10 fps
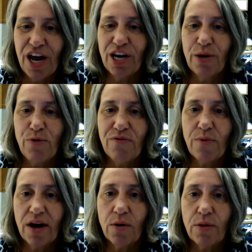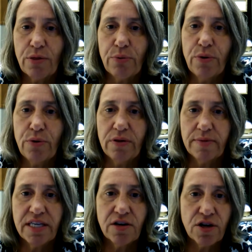moving right on through the
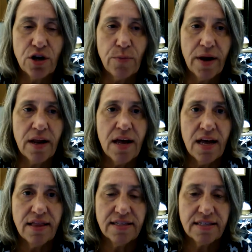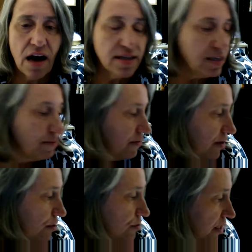material. But this concept of
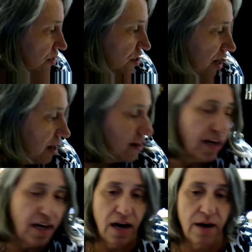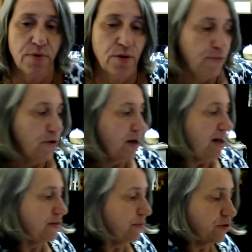intersectionality, your book, I
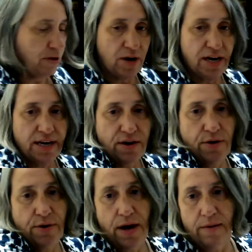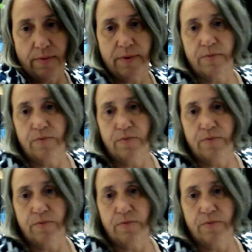have the book right here. Let me